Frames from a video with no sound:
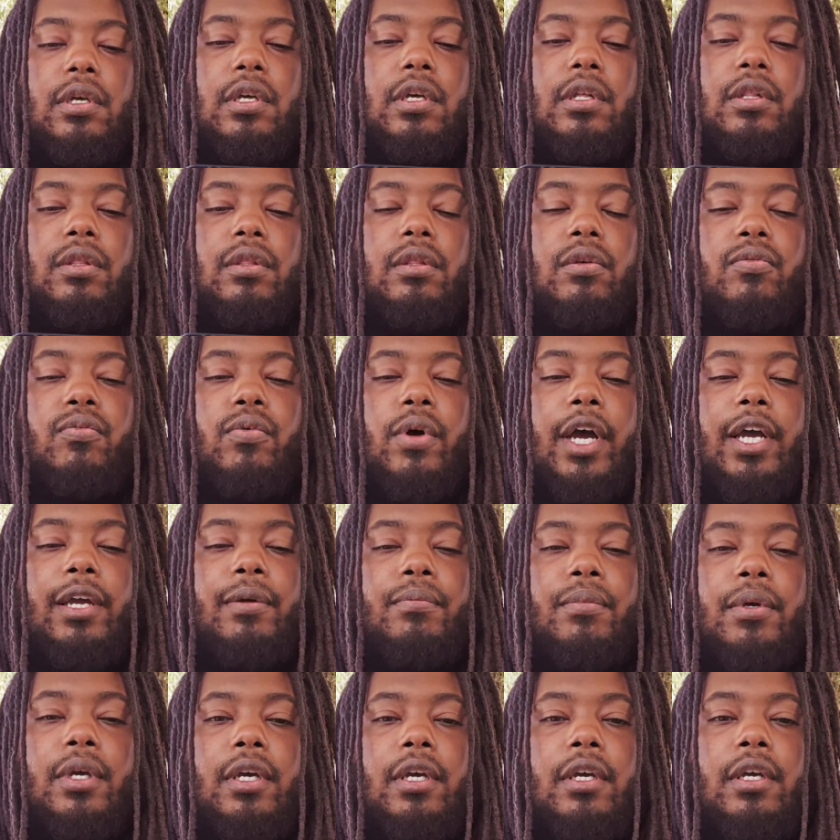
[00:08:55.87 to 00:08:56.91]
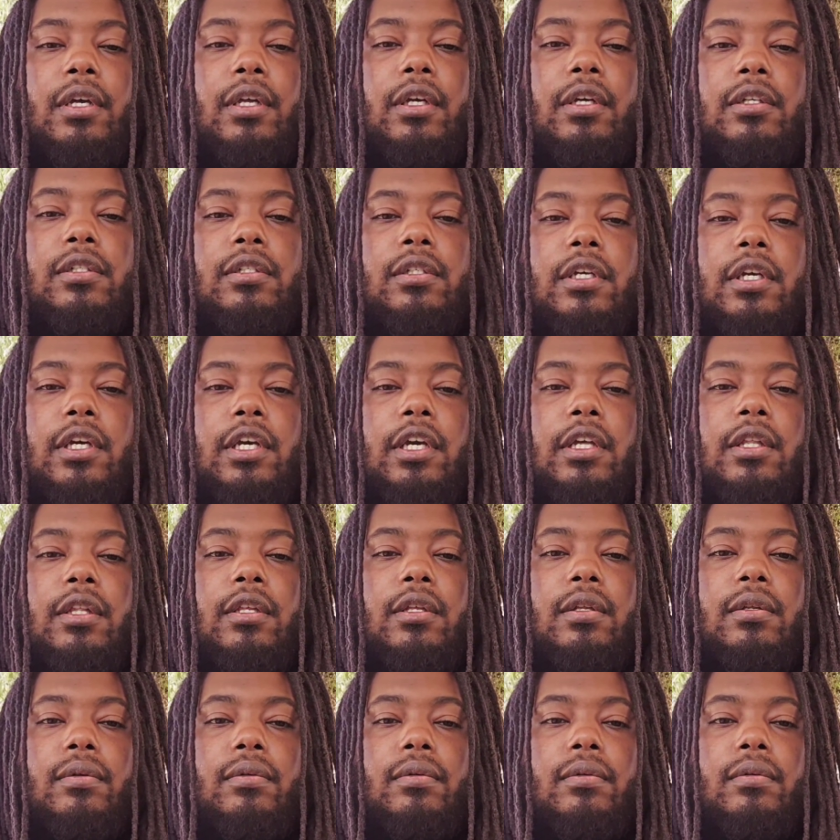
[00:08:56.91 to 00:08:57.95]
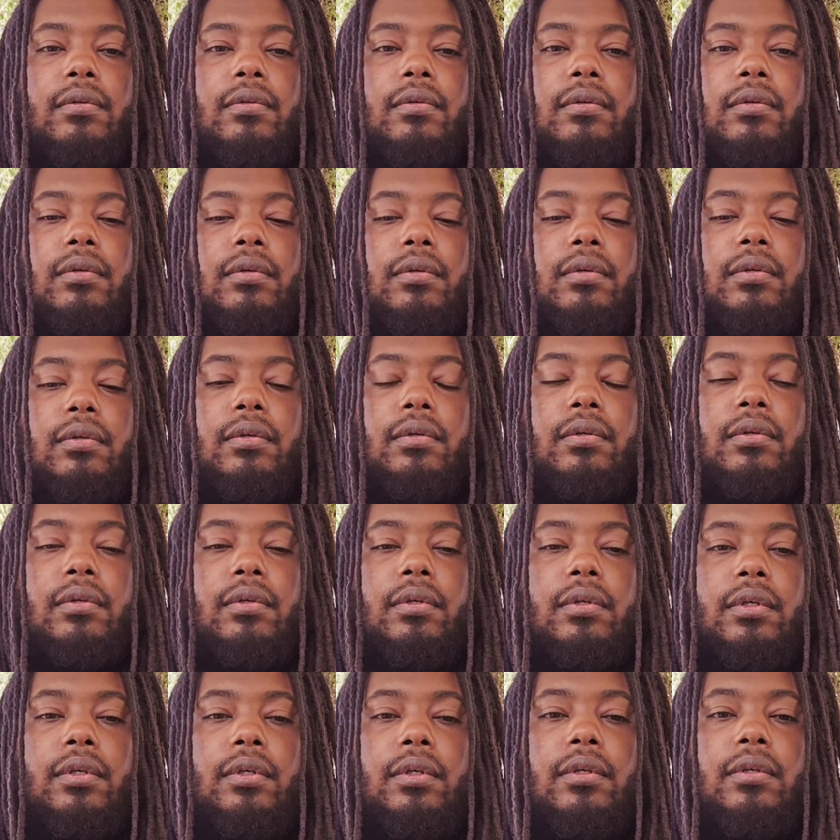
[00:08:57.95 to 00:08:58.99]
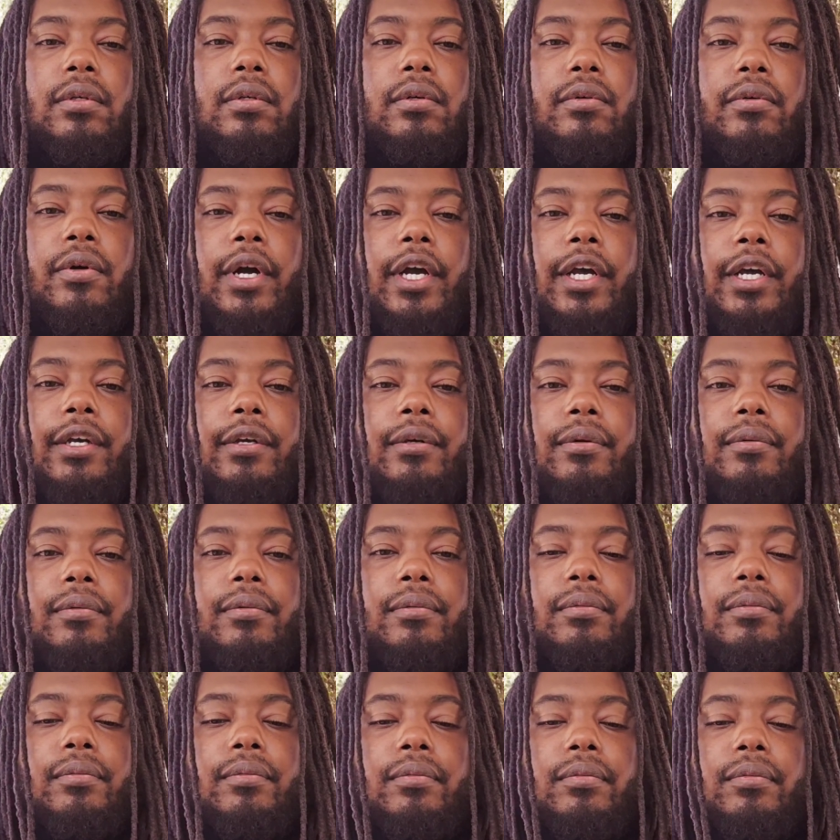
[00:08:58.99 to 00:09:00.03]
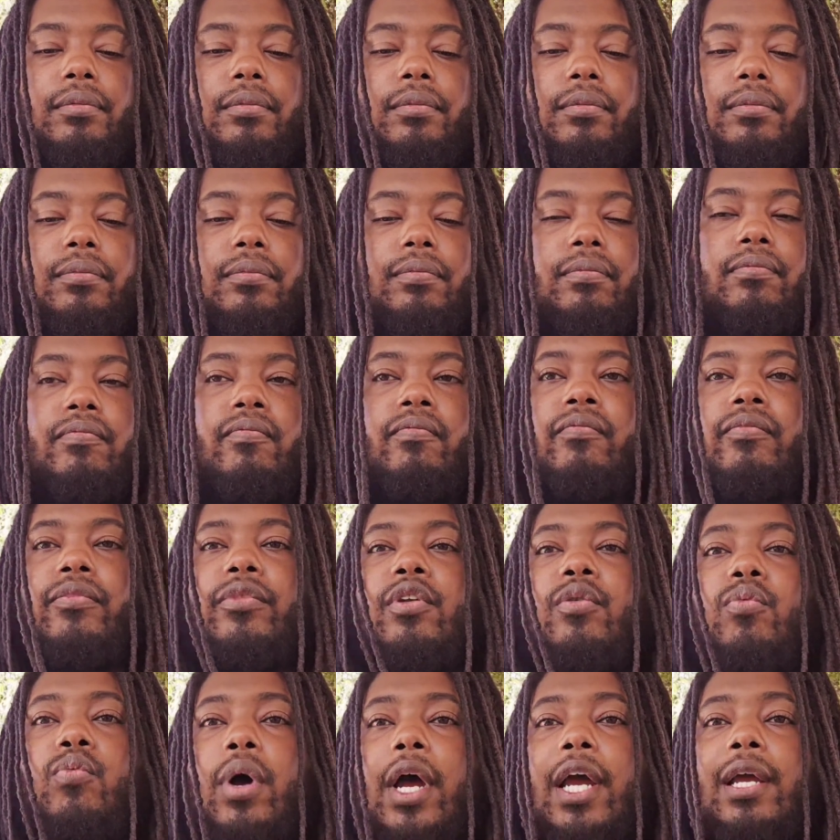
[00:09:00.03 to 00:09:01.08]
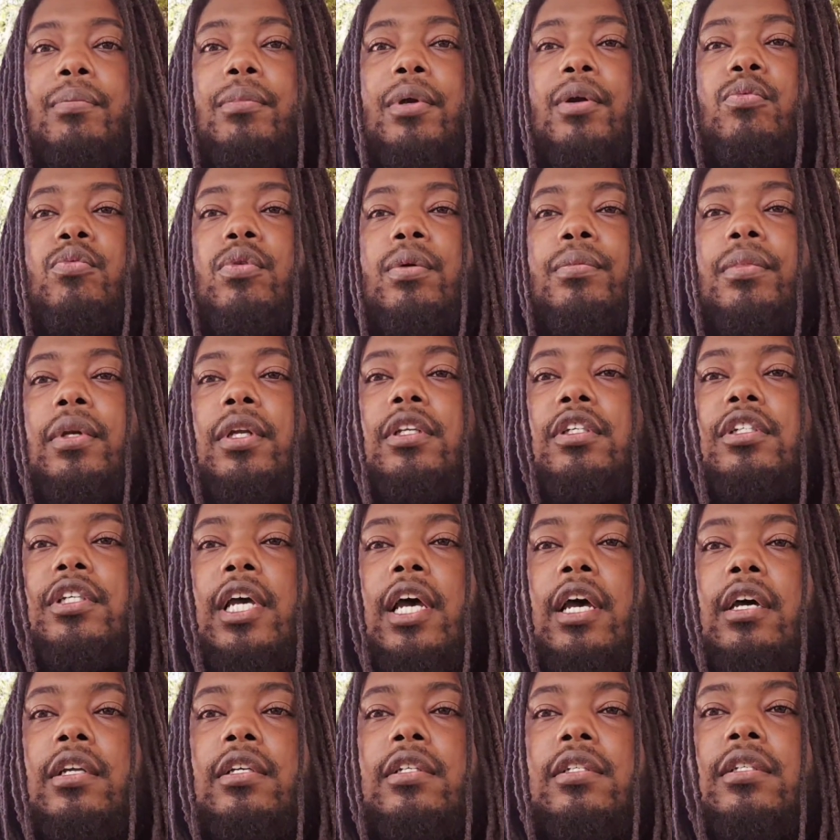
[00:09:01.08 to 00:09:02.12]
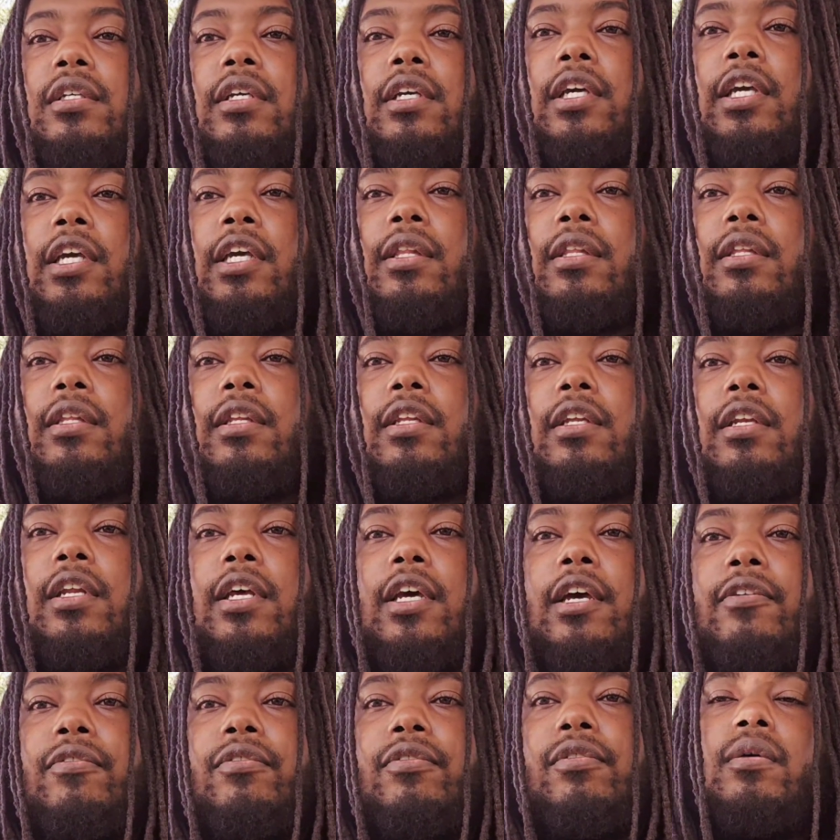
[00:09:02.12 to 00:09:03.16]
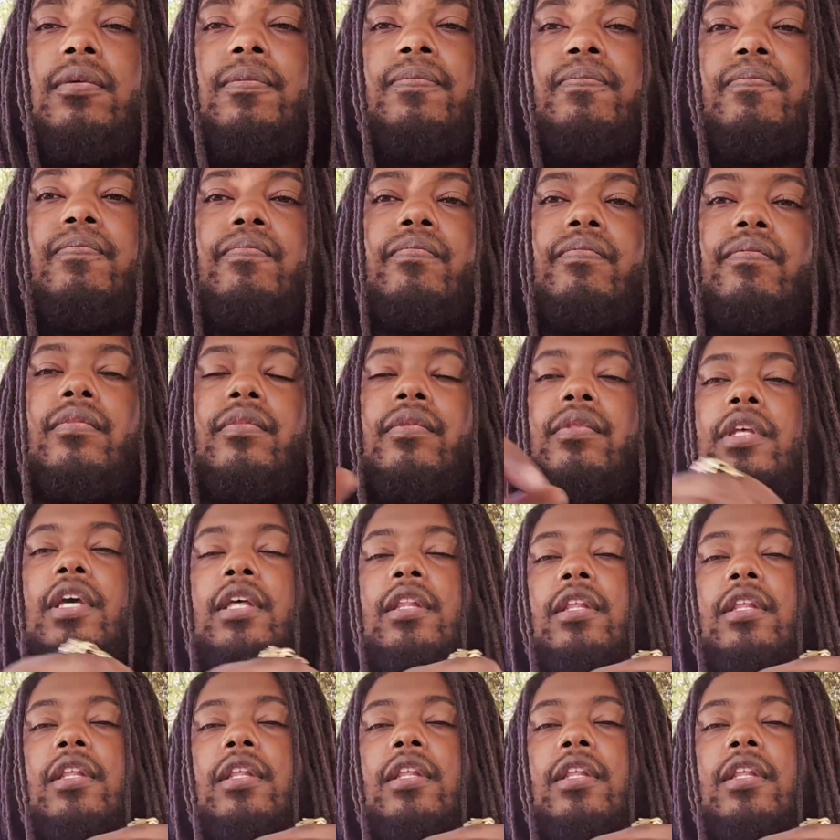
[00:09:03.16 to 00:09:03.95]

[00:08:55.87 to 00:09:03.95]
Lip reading: the white man is the heathen, right? White man, woman, and child is the heathen, the devil. They're the